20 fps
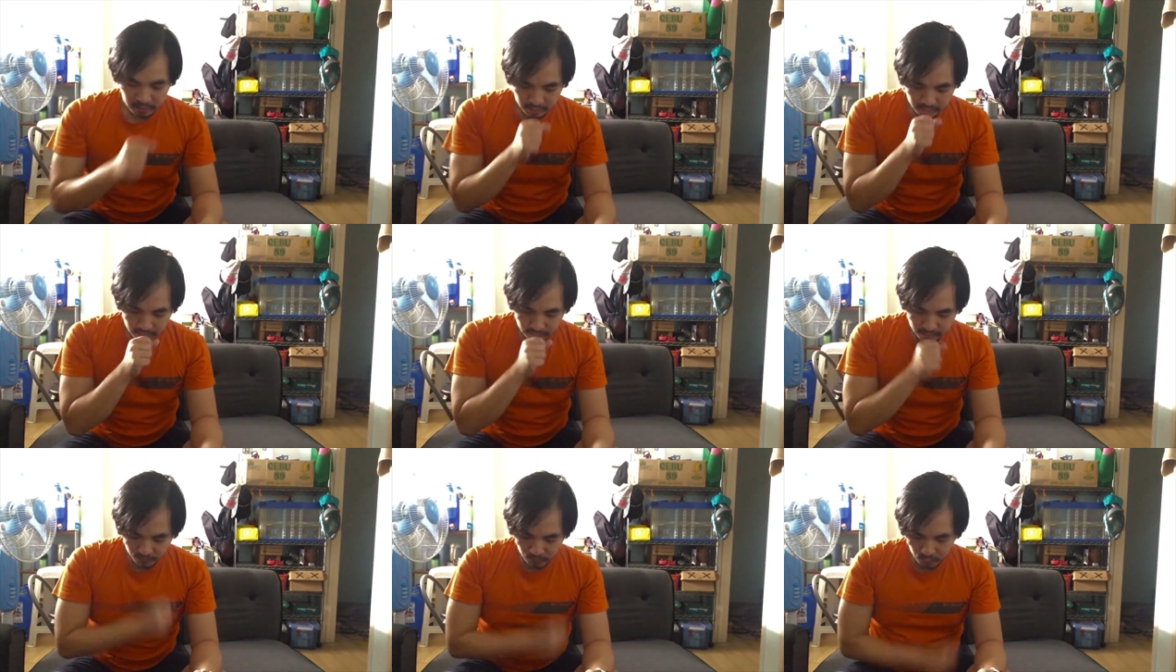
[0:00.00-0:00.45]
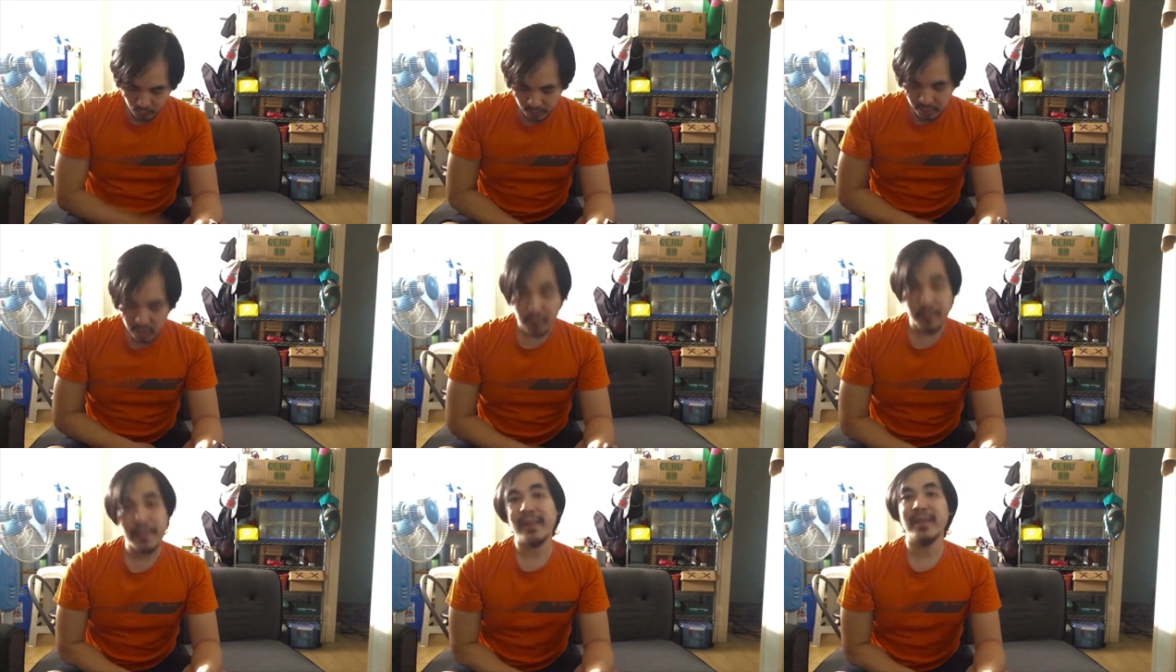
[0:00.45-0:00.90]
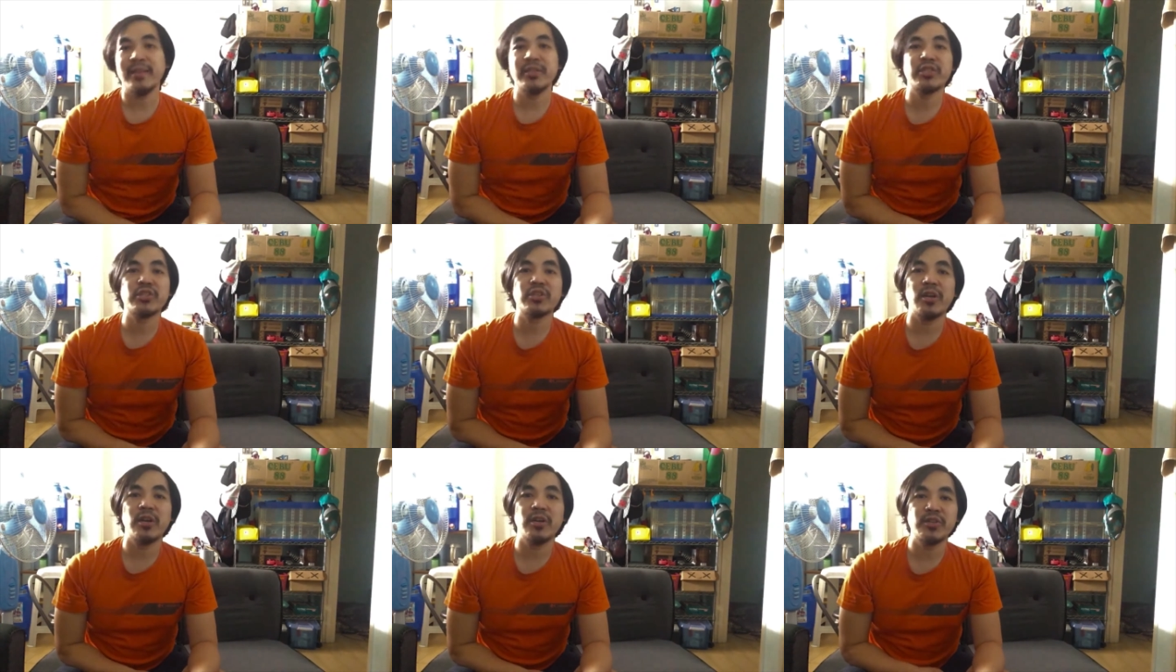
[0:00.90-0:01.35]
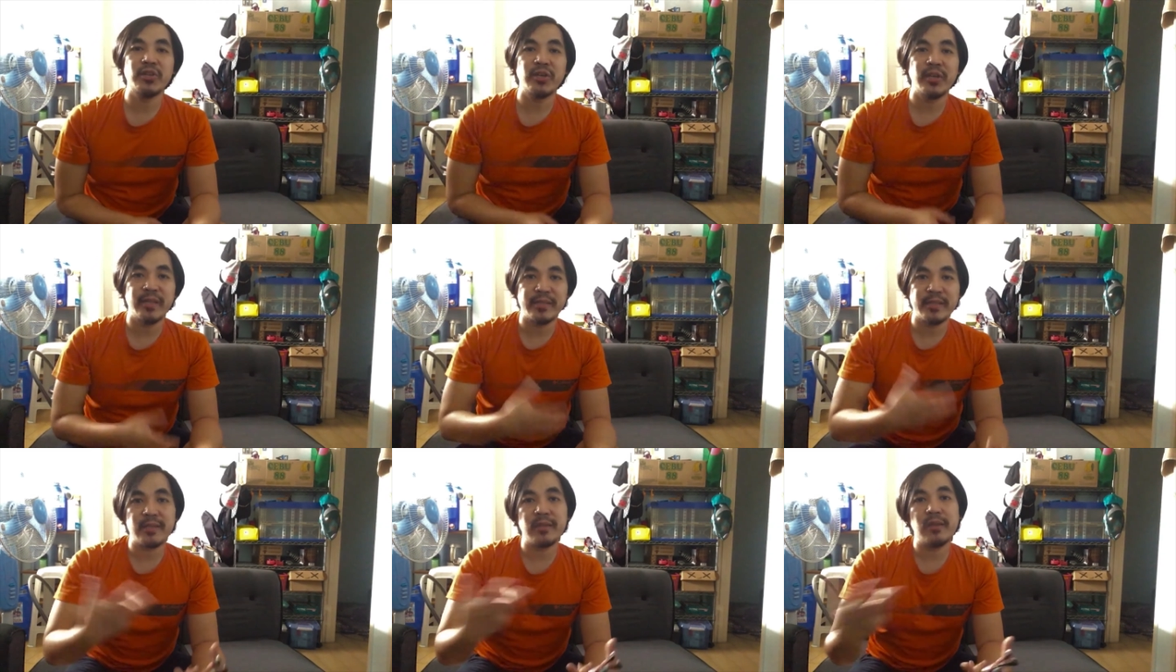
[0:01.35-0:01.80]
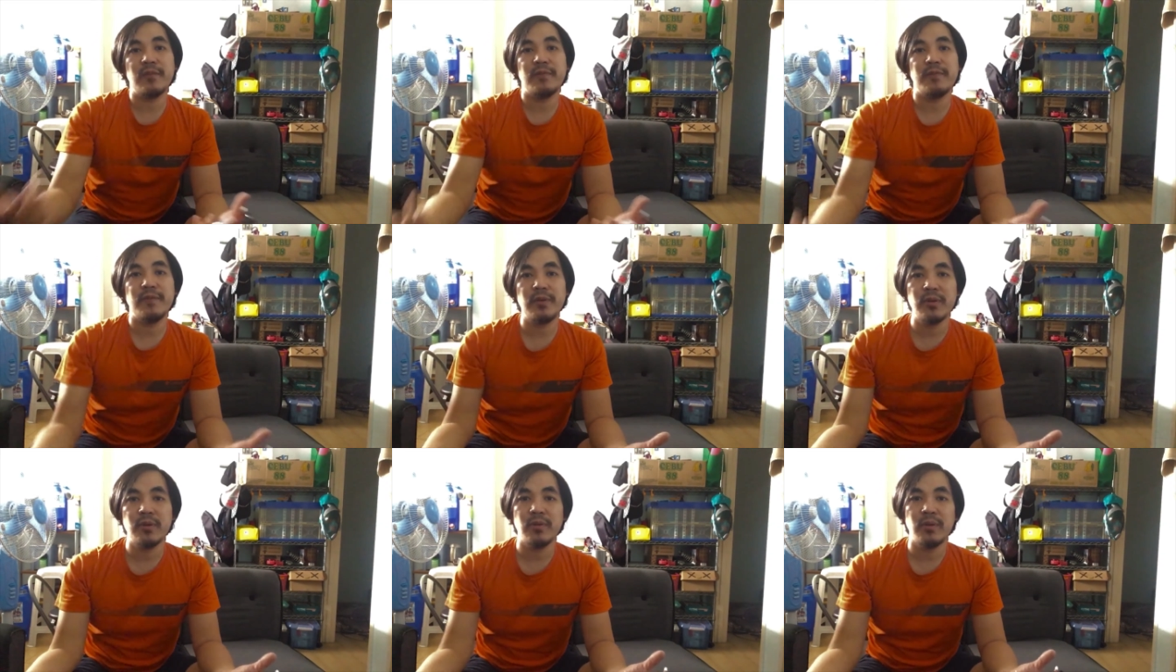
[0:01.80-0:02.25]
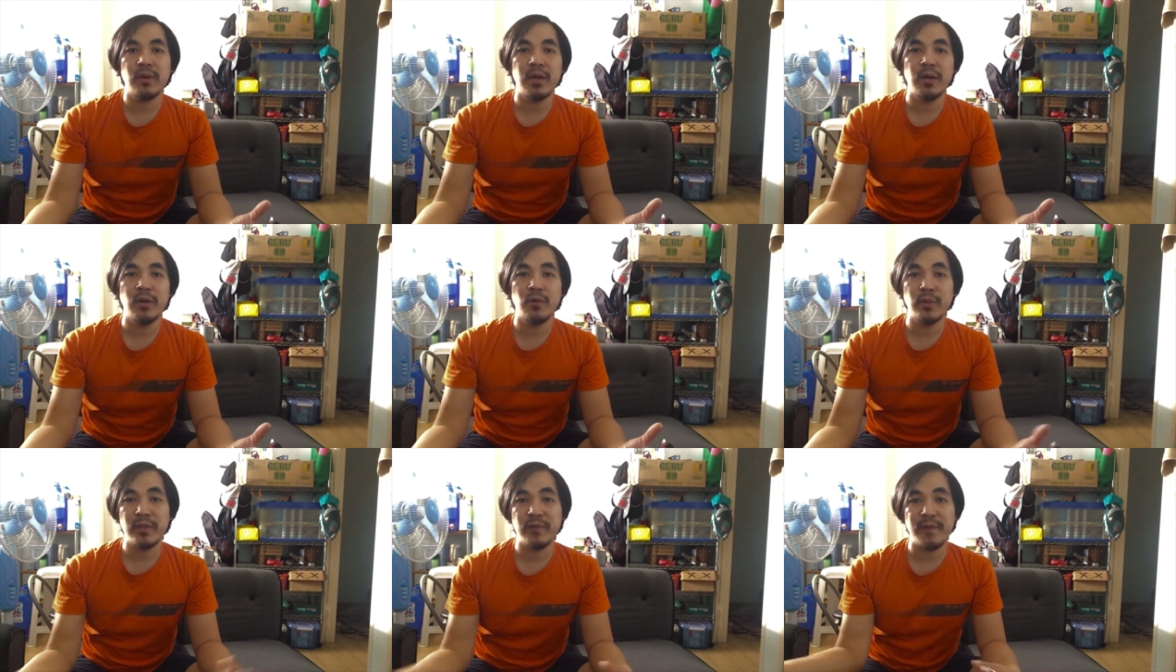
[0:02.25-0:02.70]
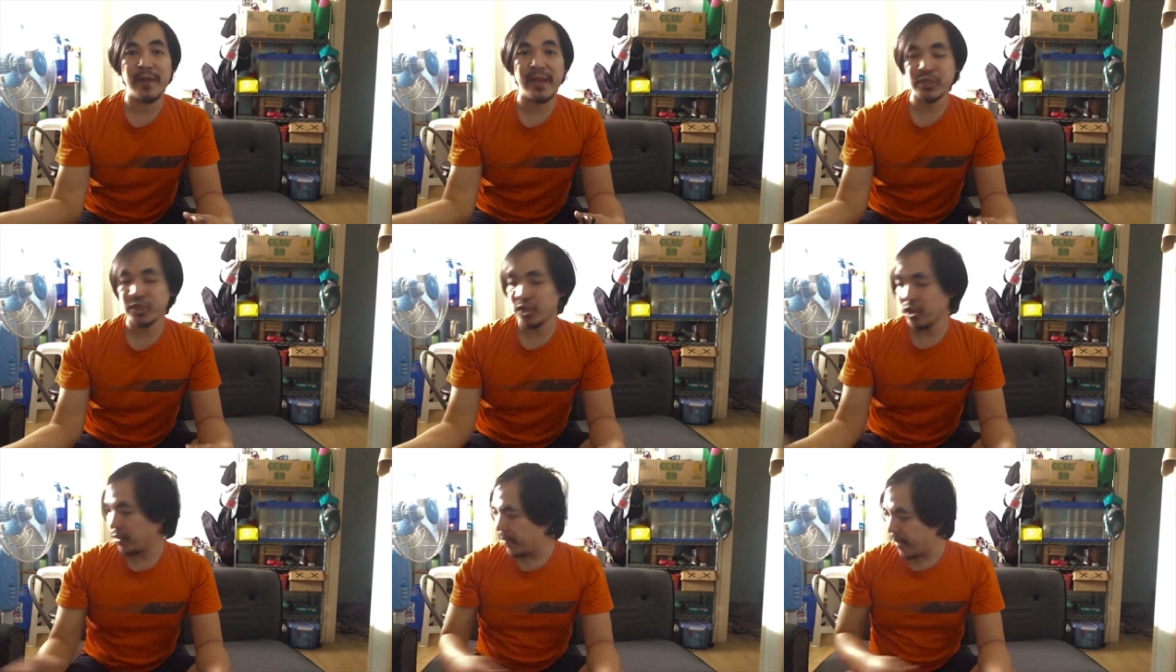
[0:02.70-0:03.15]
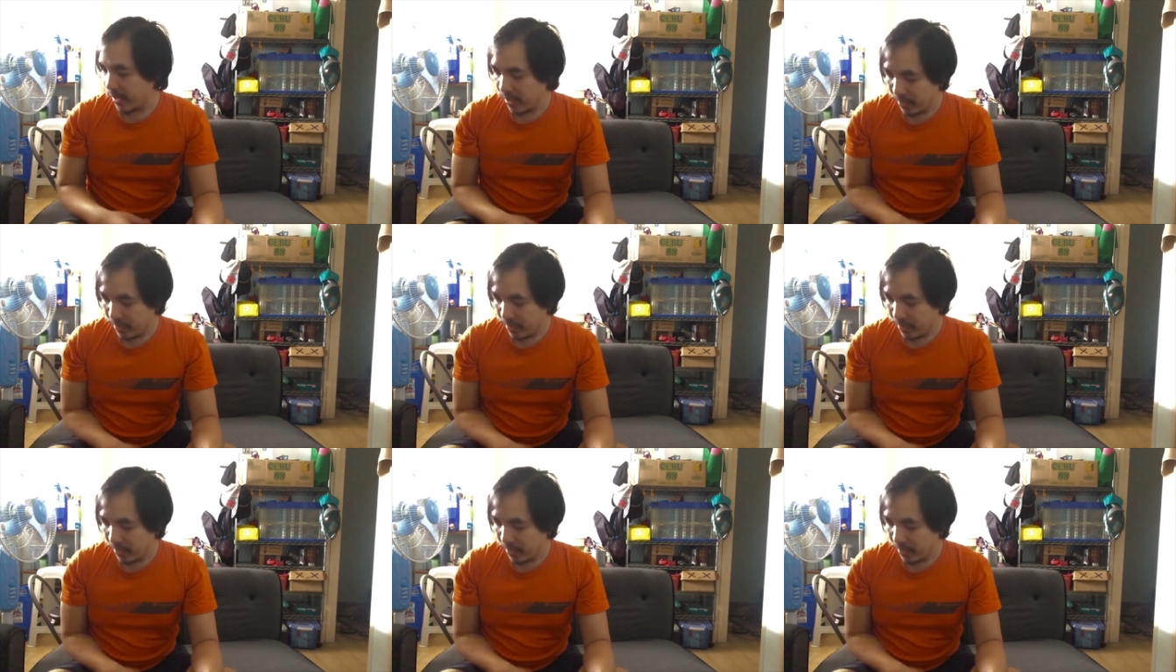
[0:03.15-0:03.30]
with your balance charger instead of, with the Fat Shark batteries.